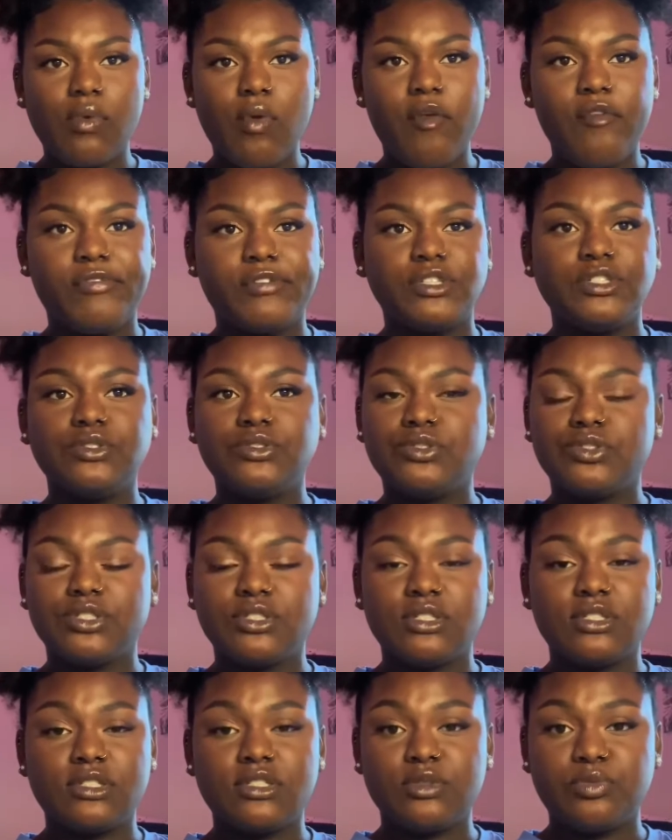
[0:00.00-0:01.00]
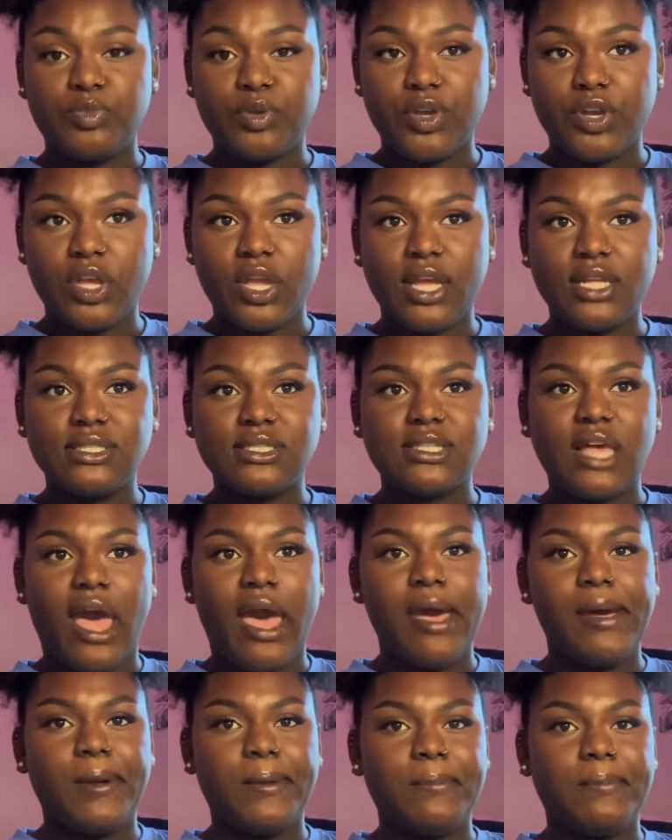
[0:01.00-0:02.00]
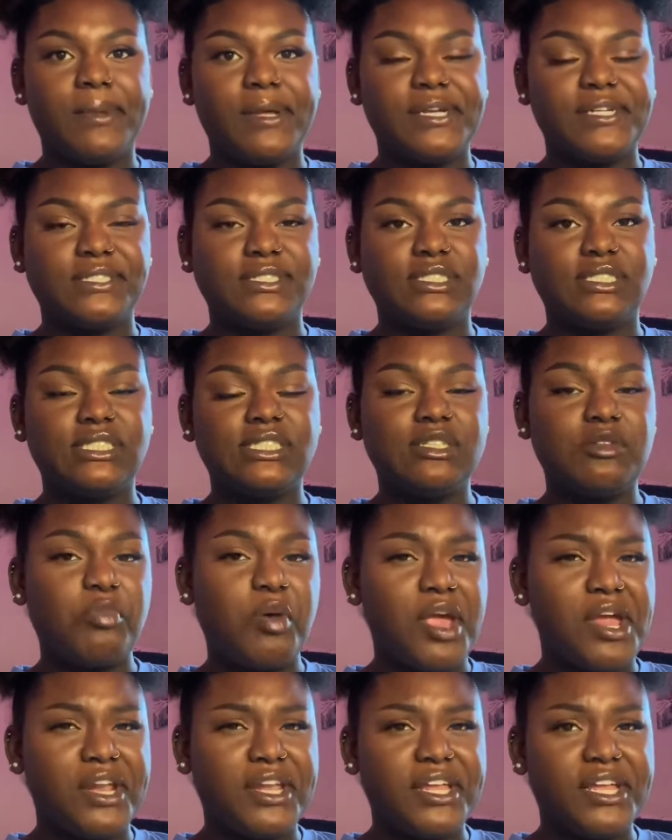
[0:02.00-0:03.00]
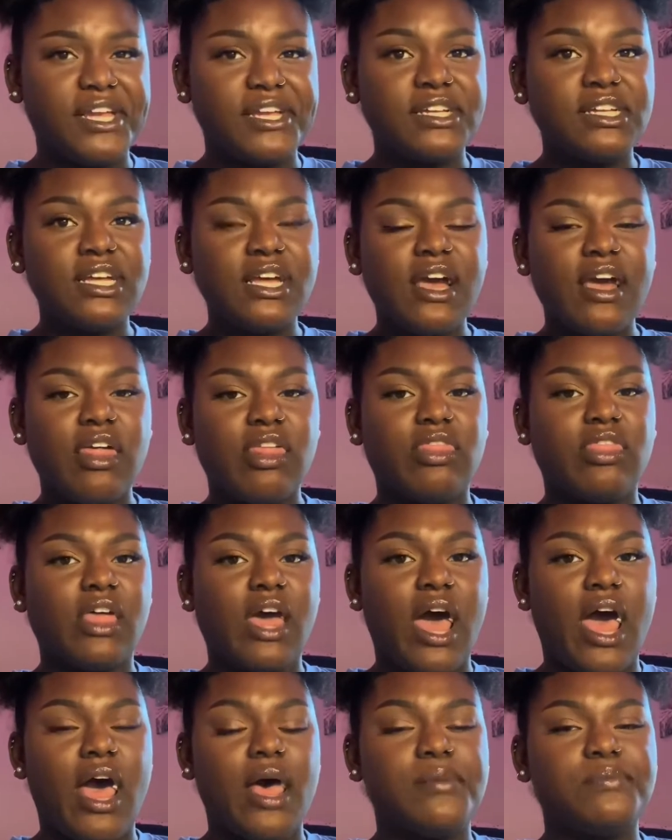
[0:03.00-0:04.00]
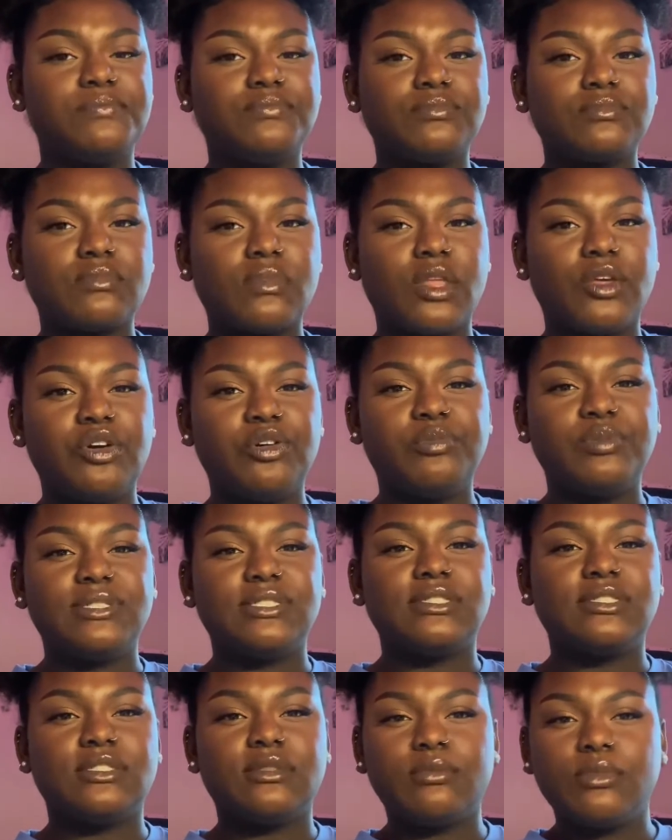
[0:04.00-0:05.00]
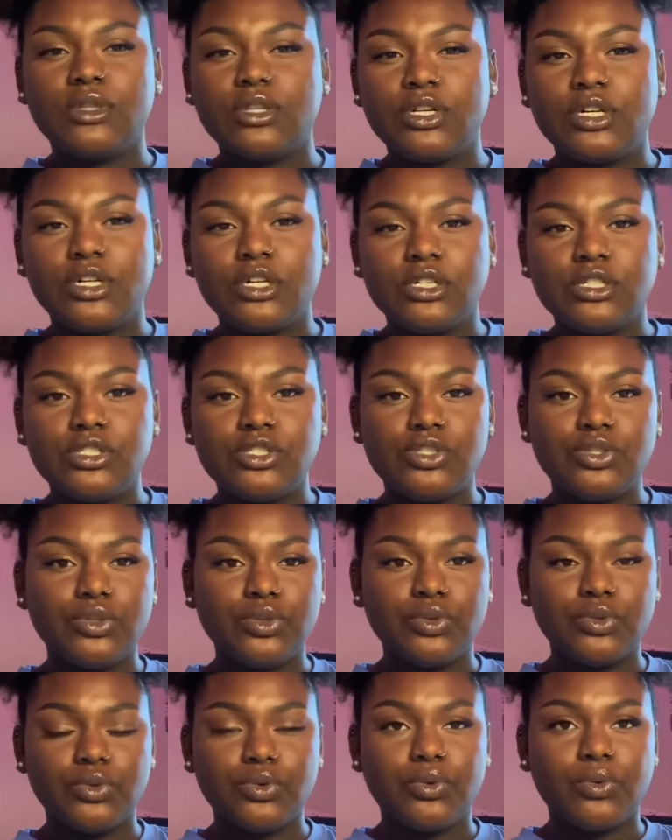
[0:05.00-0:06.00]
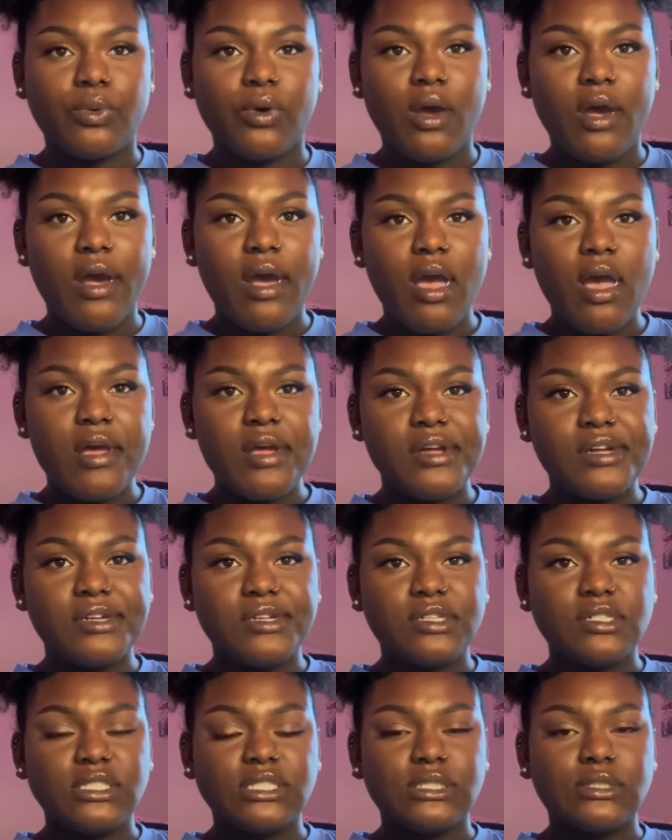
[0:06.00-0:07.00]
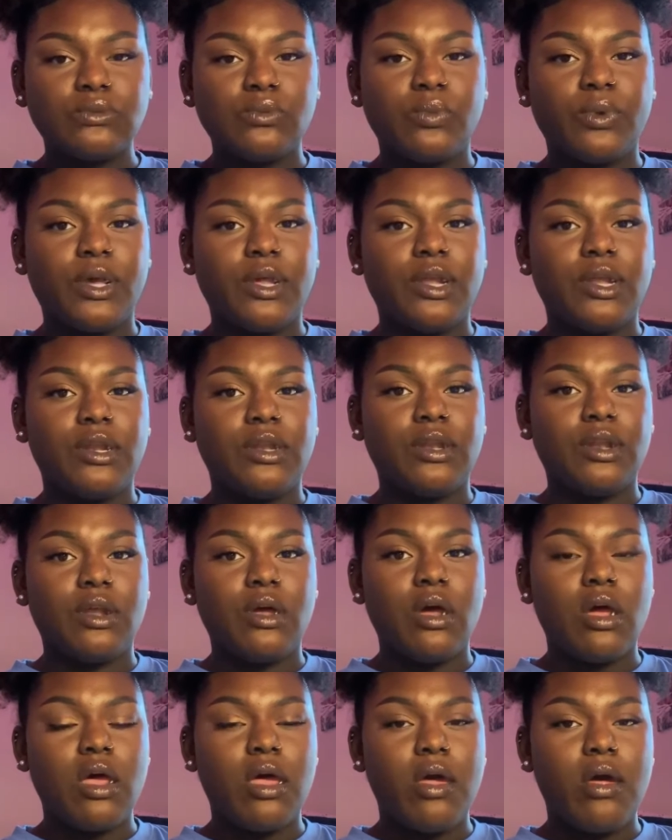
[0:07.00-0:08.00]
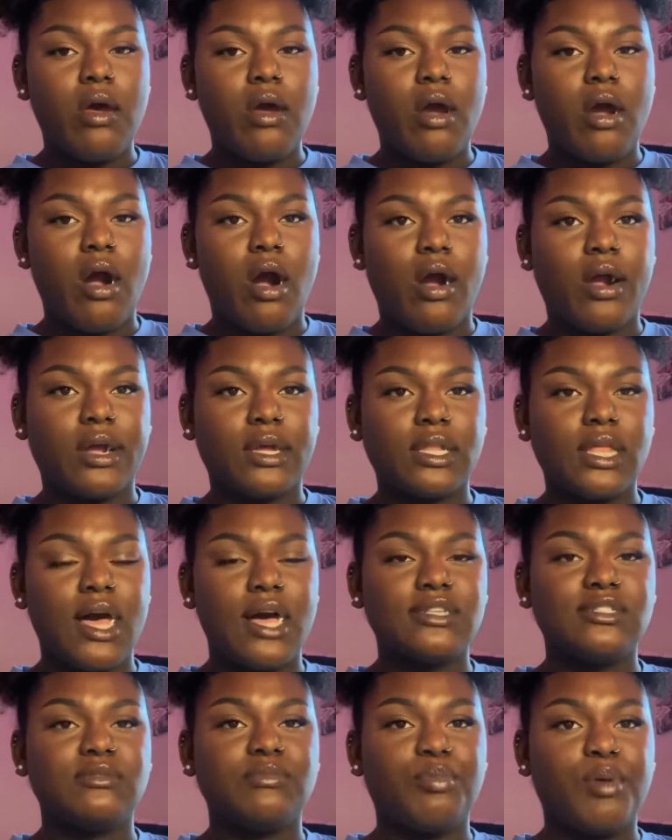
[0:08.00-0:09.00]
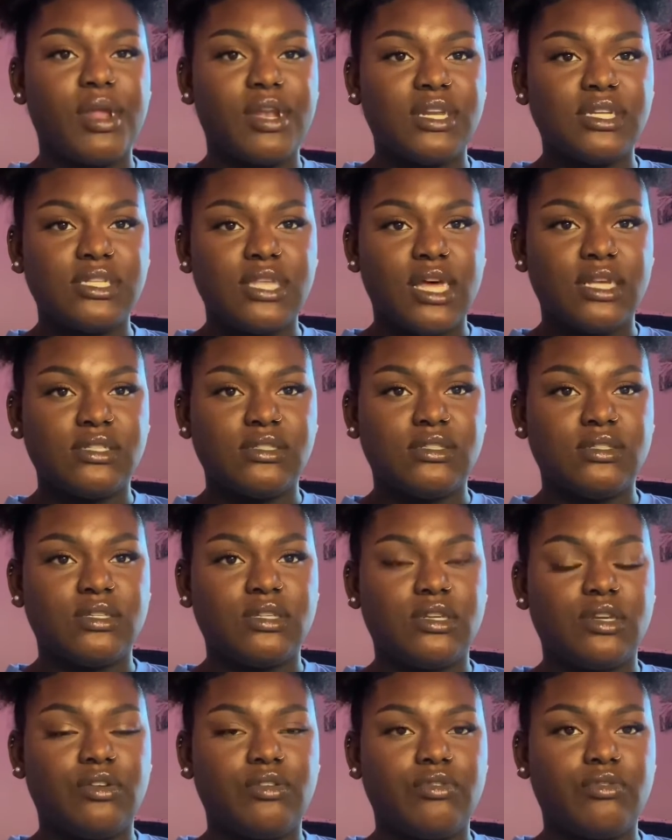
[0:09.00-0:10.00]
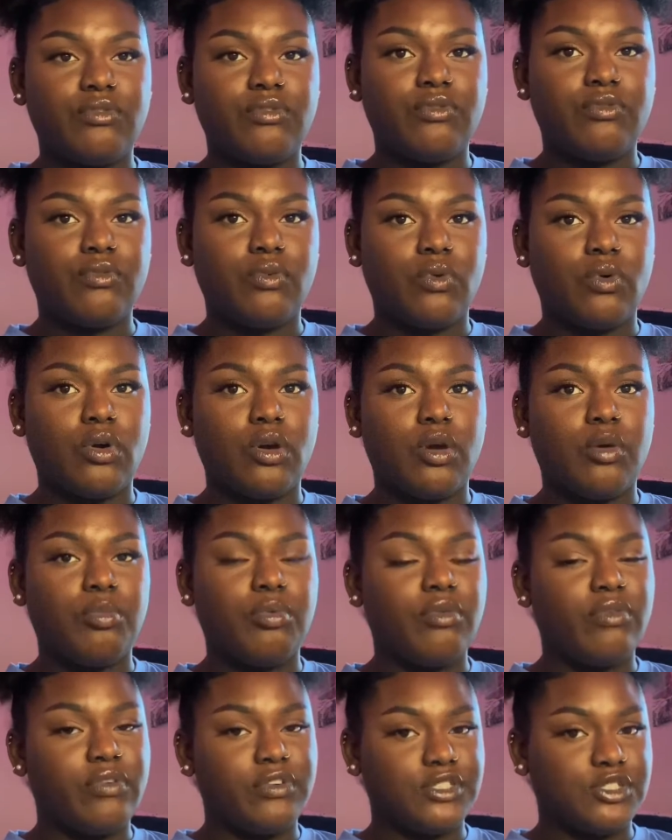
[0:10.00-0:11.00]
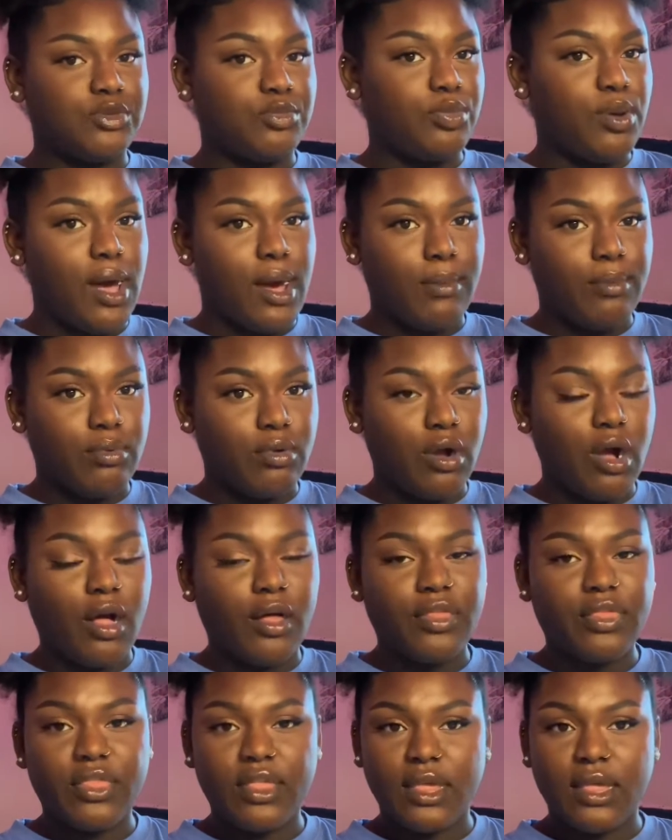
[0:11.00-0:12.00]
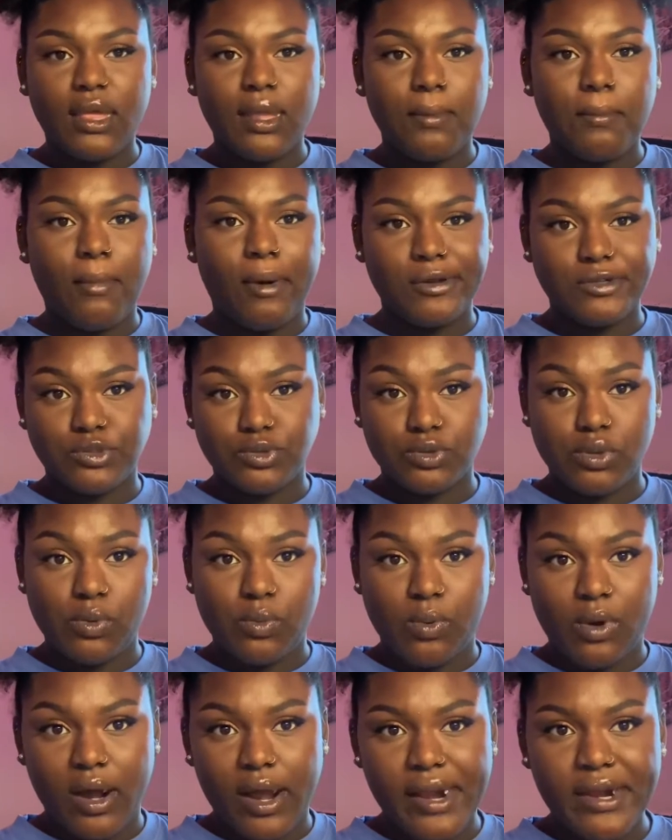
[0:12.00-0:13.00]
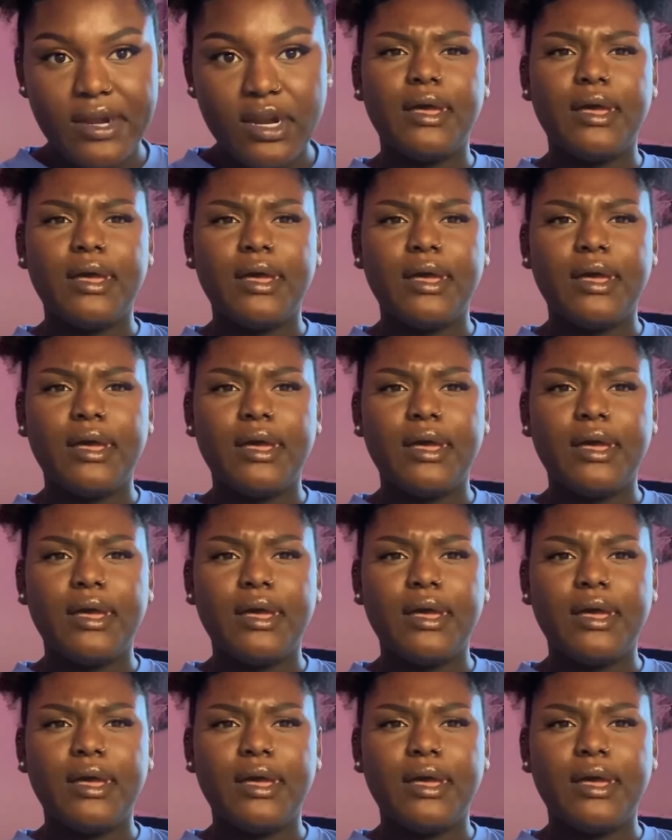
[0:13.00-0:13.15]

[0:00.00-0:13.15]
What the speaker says: For user experience, I am anticipating that it will be similar to when our class beta tested for Professor Paproth in Module 1.